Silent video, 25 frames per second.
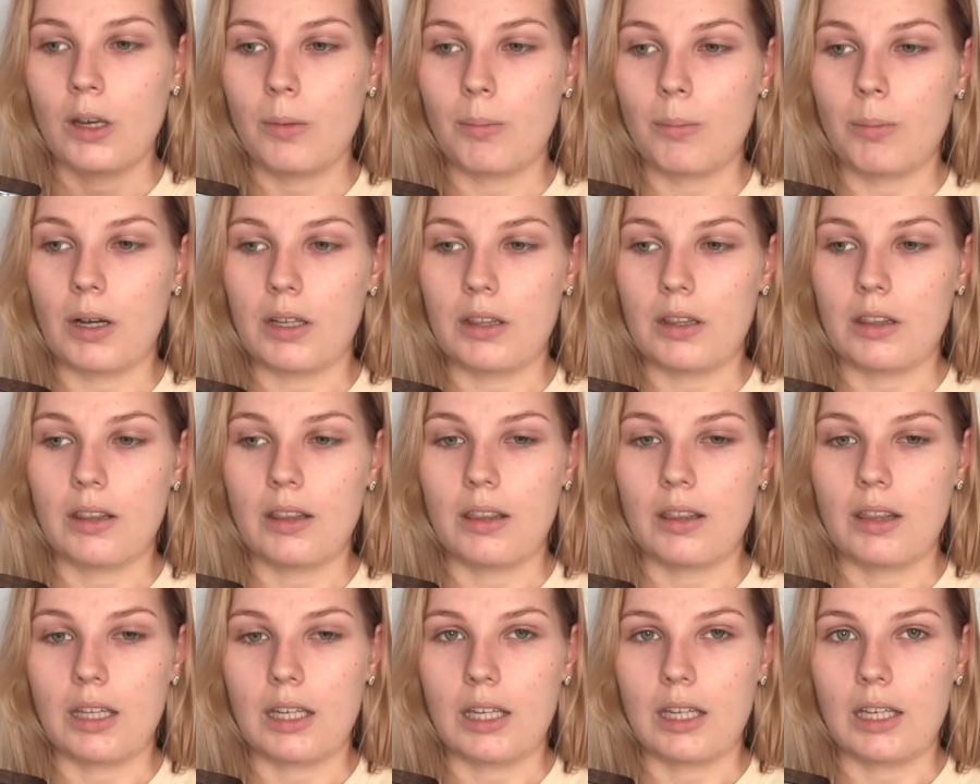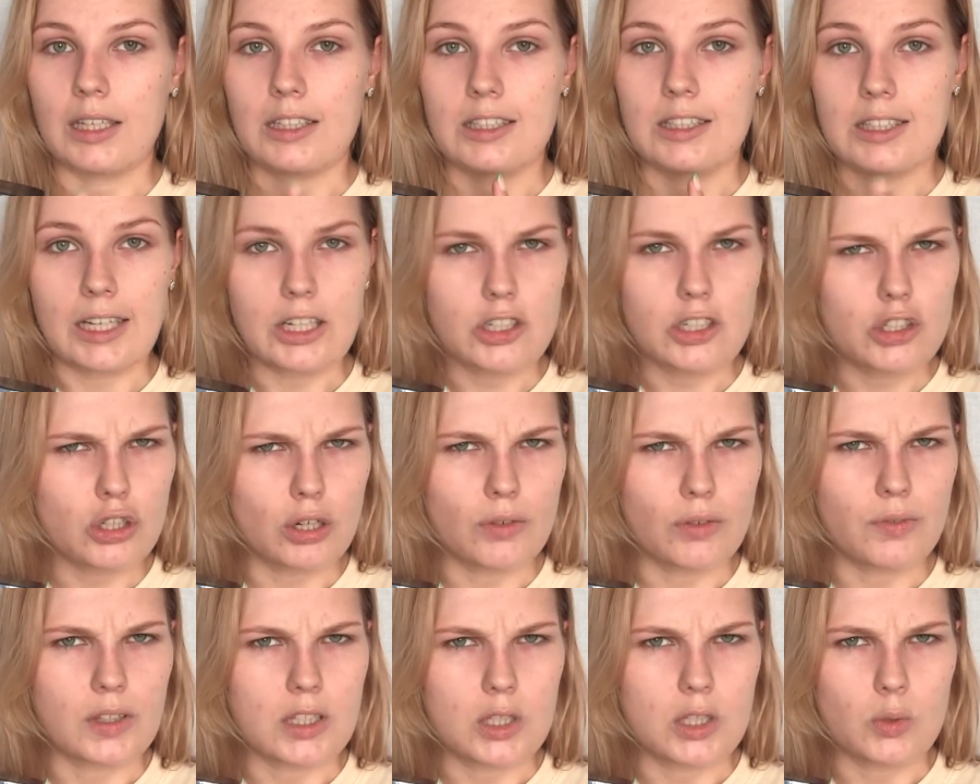But the texture
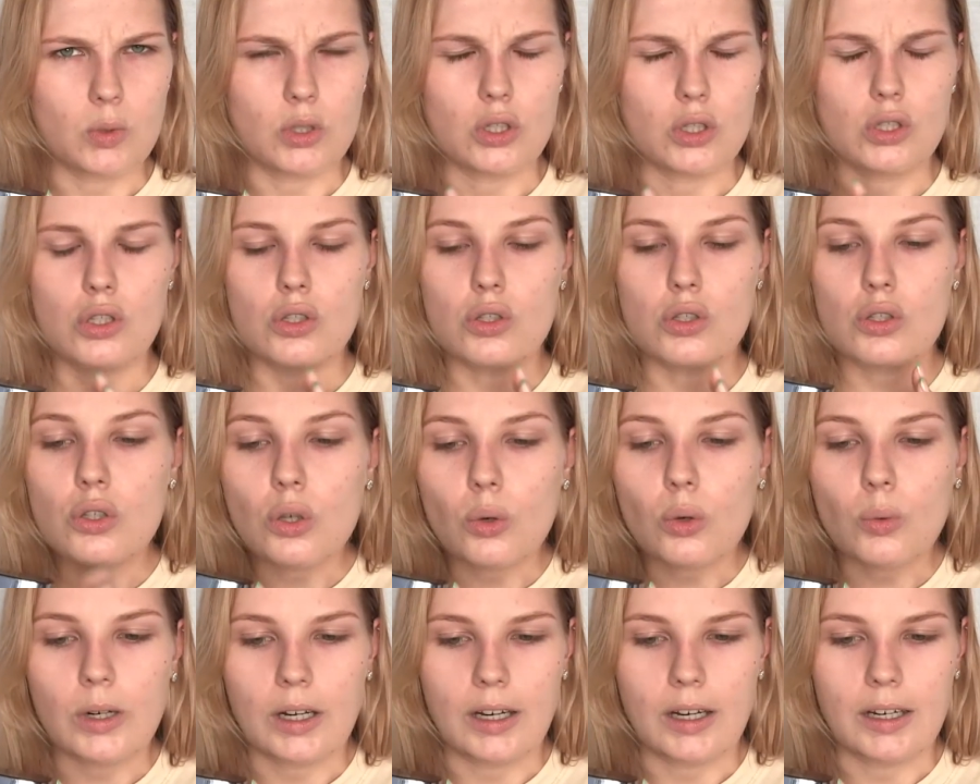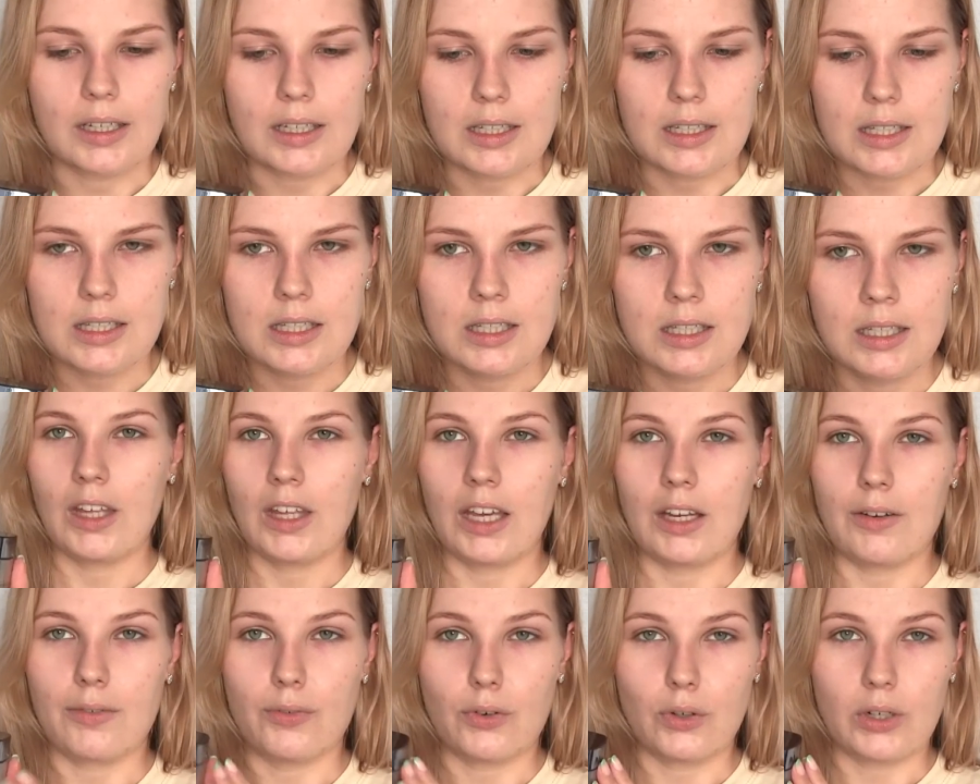of this was so nice,
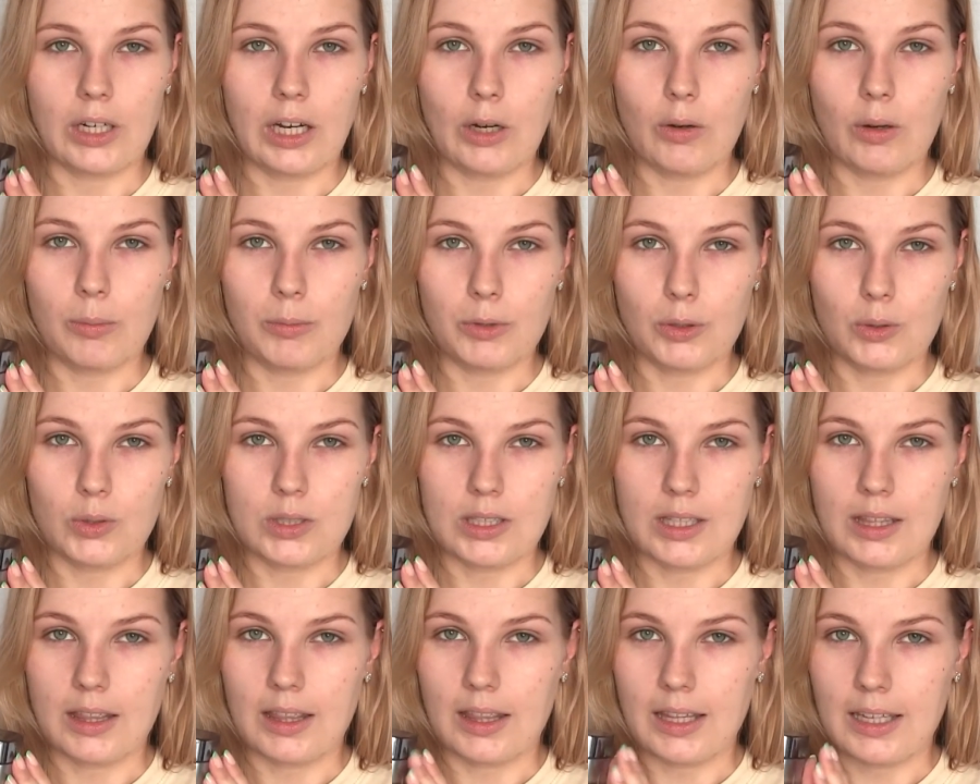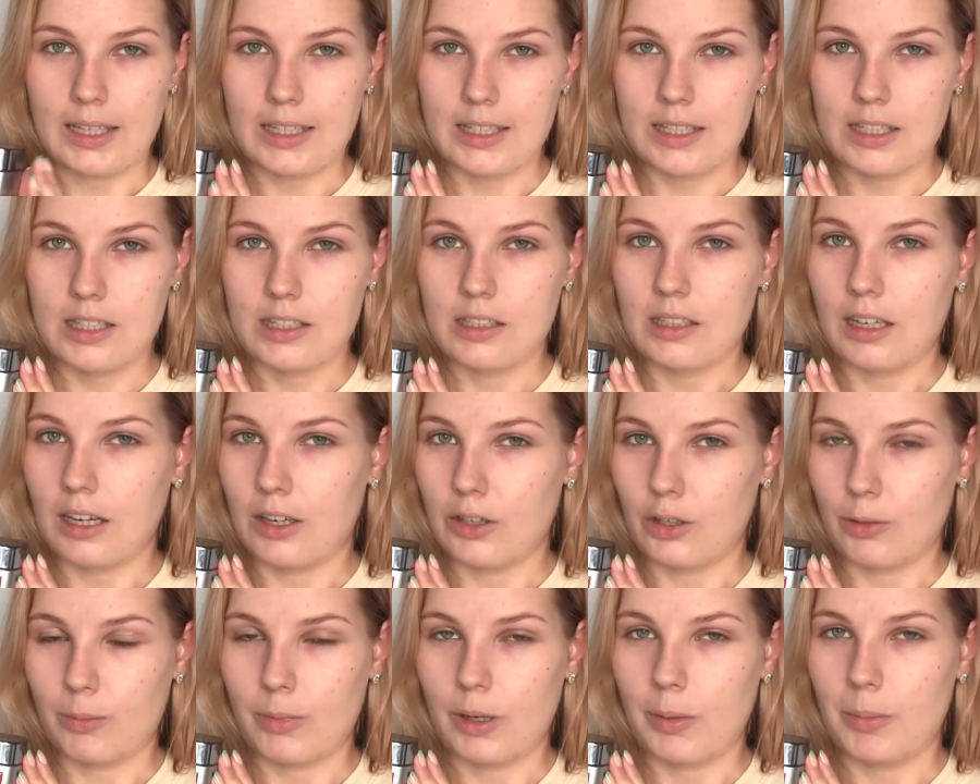and for now I'm using this
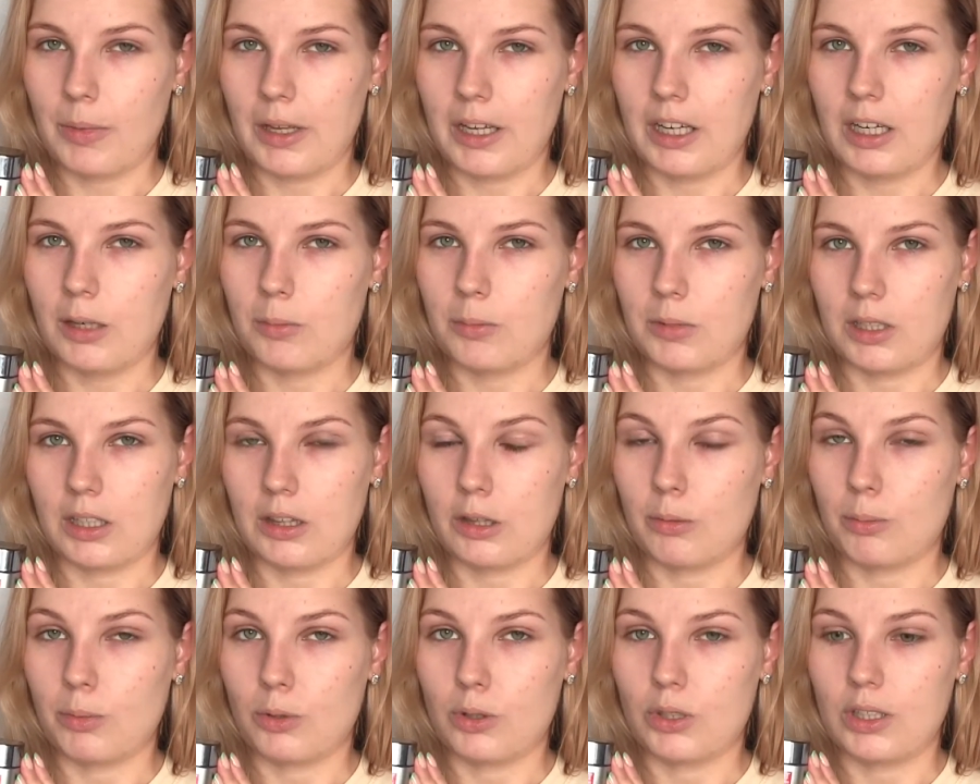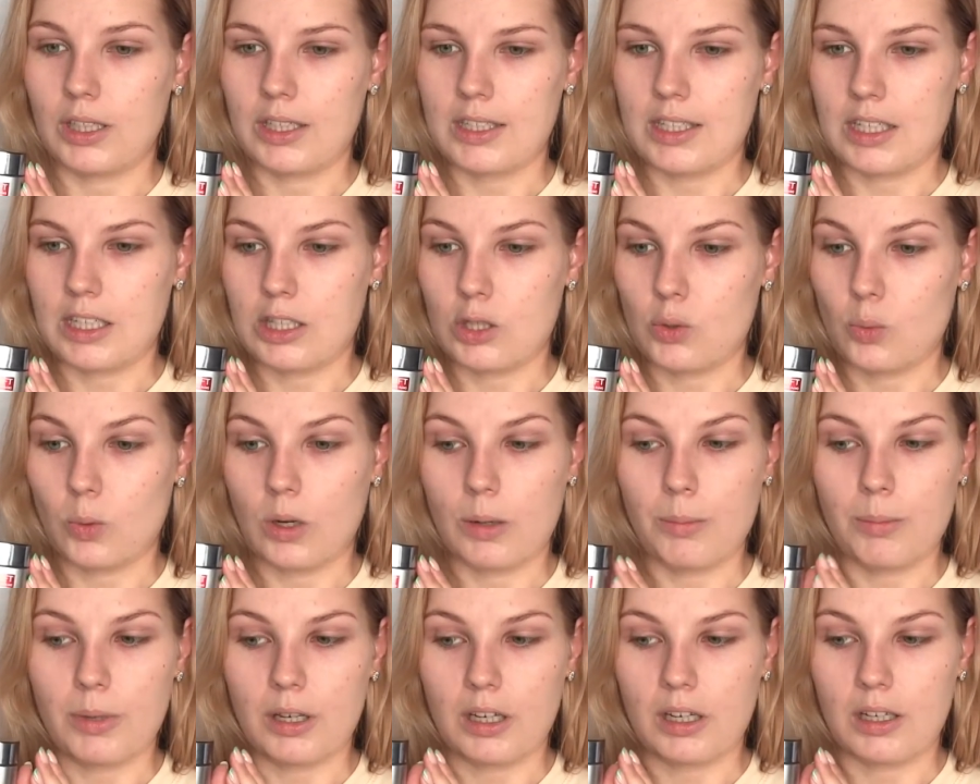under my makeup, not the Bondi Sands
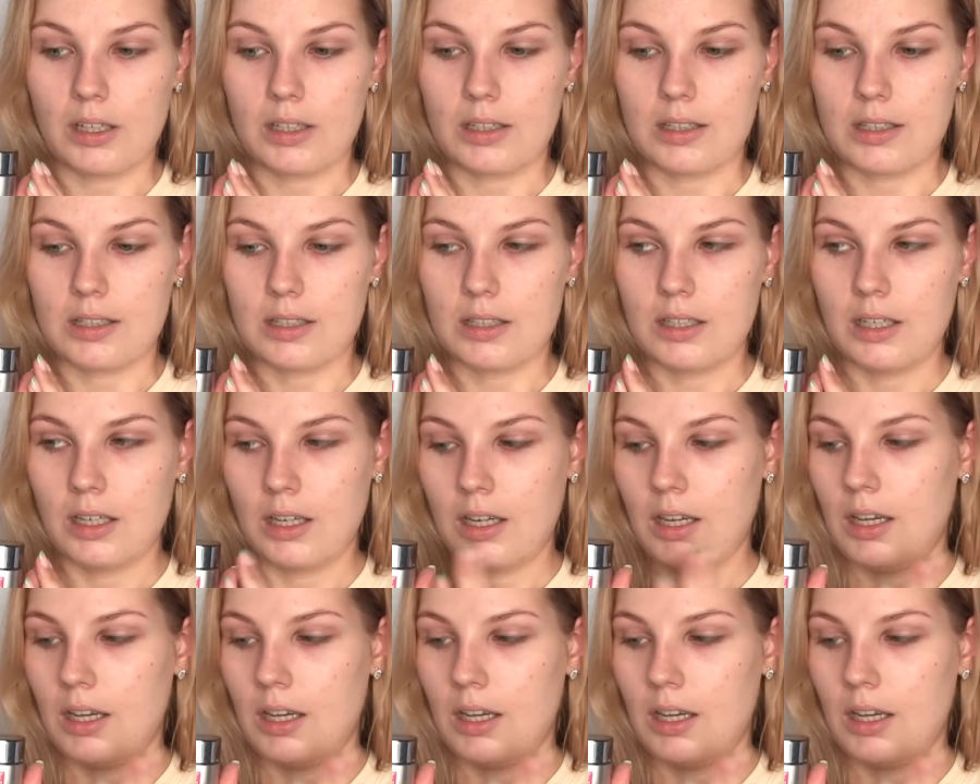one, because